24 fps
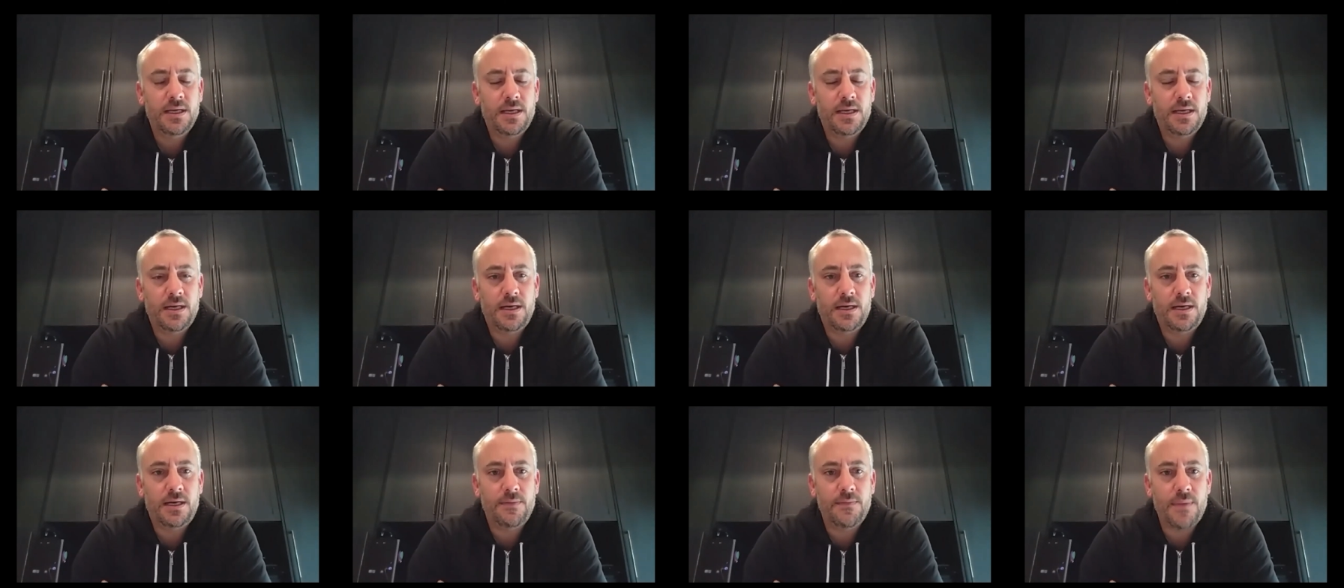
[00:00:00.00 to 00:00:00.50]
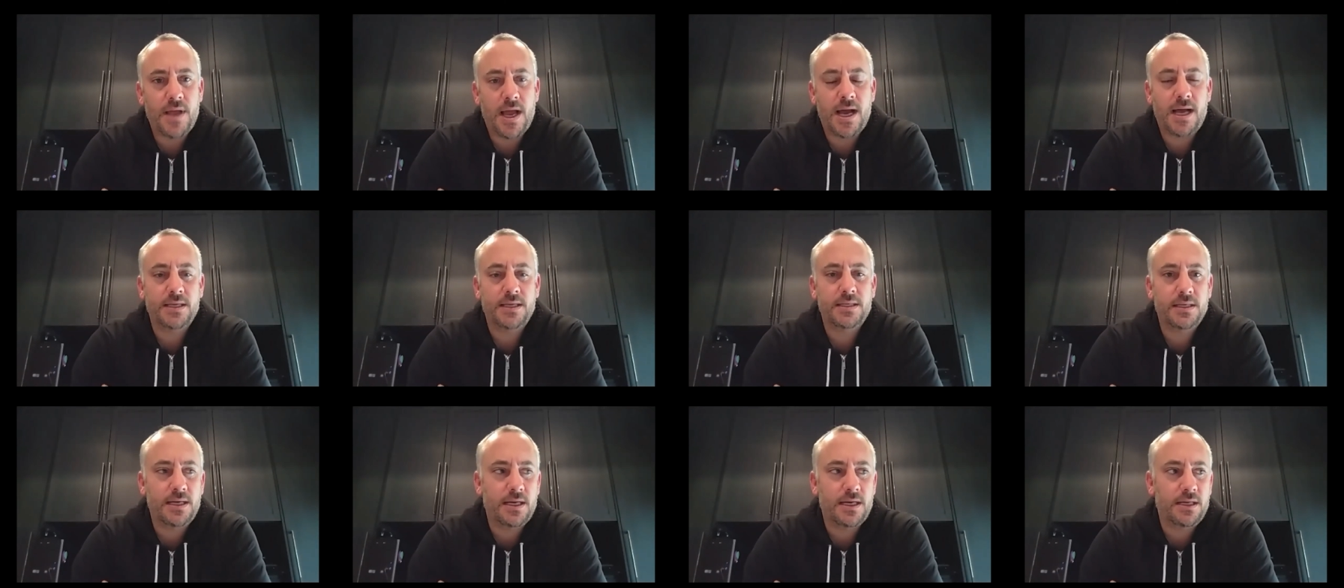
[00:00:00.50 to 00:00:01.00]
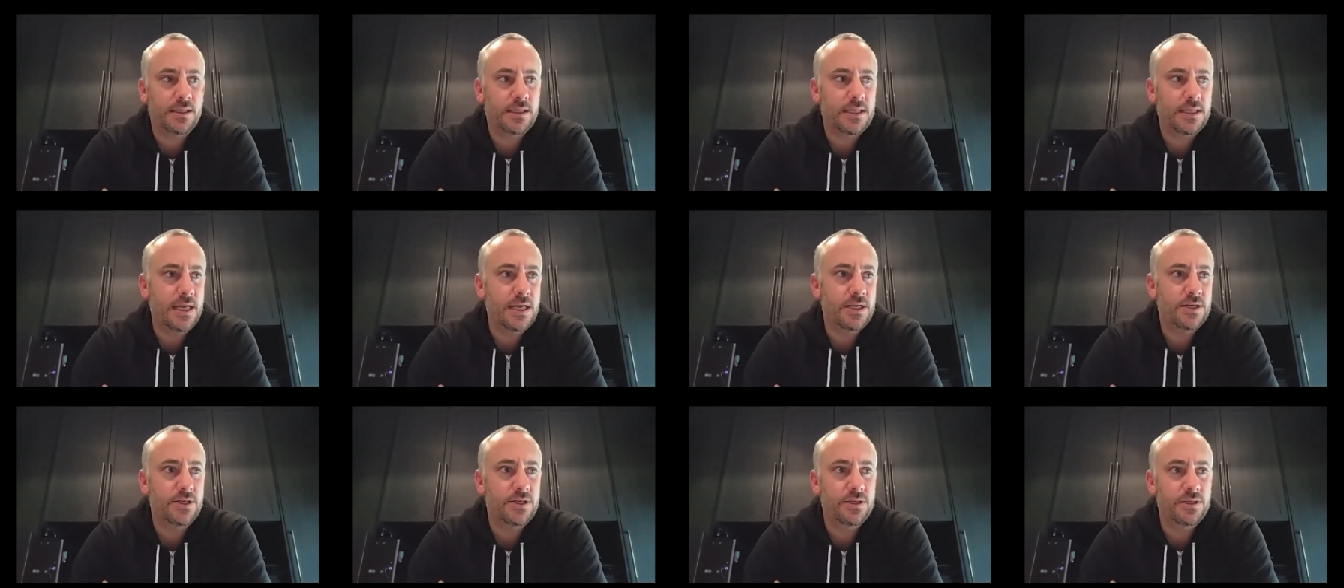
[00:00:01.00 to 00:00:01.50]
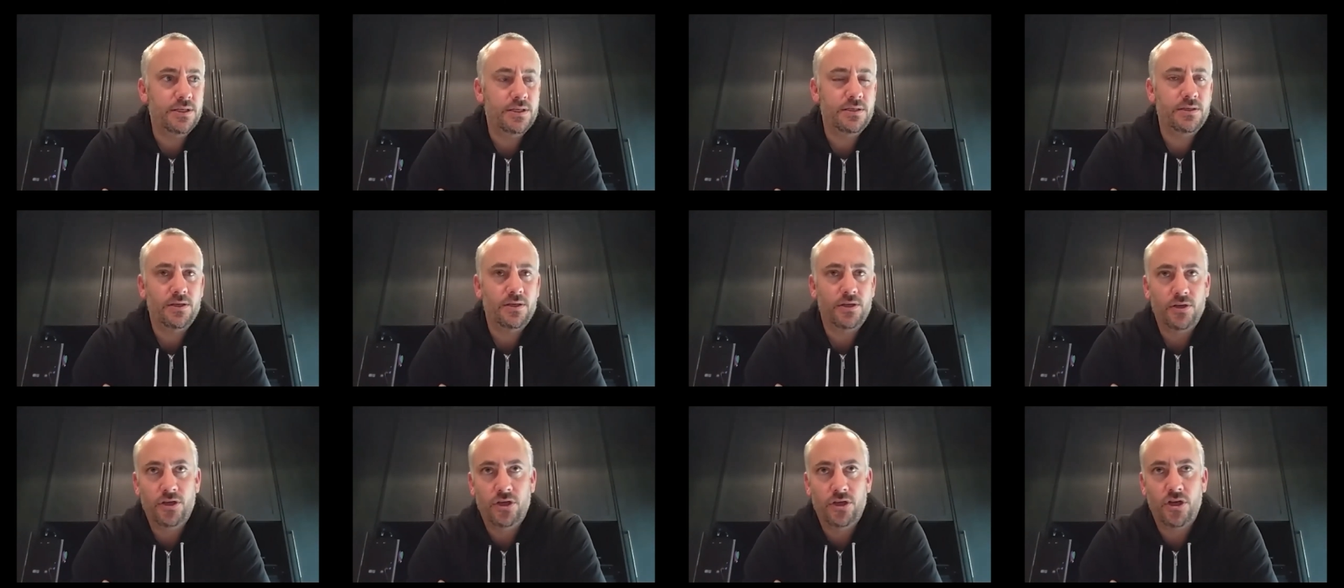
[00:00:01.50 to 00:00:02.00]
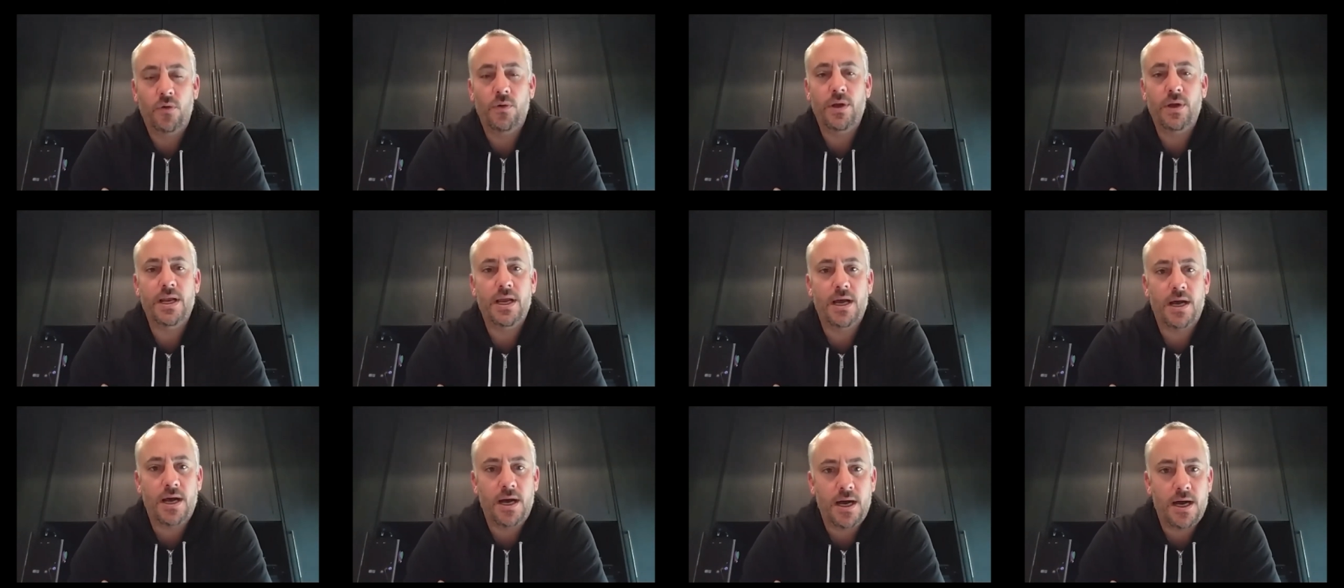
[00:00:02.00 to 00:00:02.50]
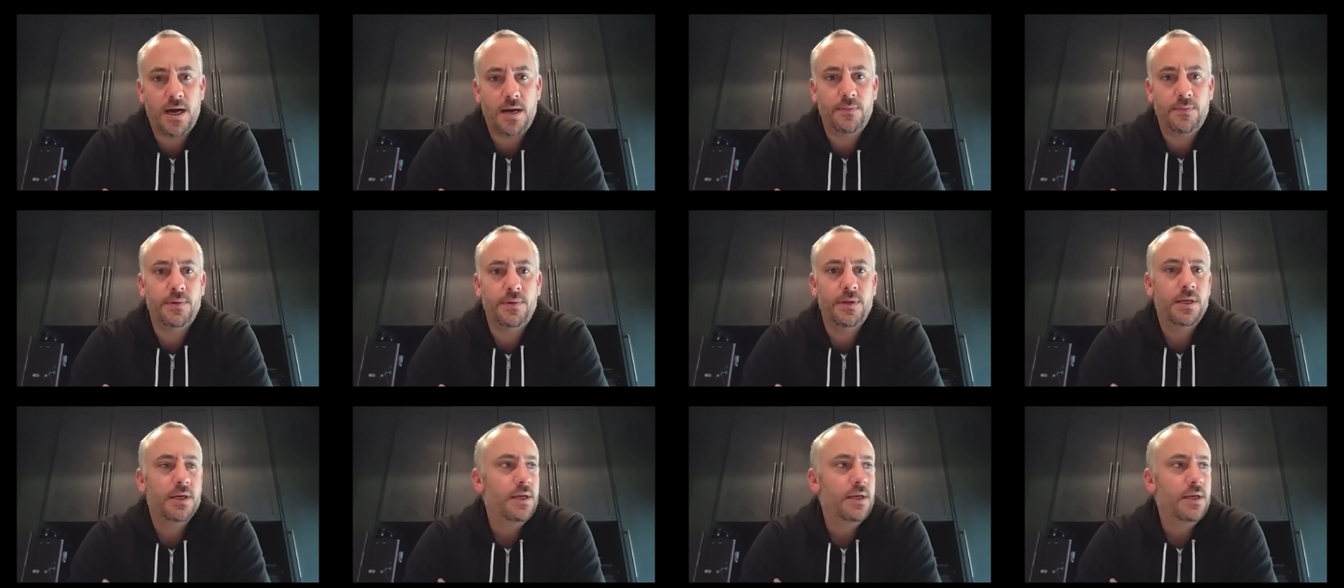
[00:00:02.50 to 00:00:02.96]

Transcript: um, asset allocations going up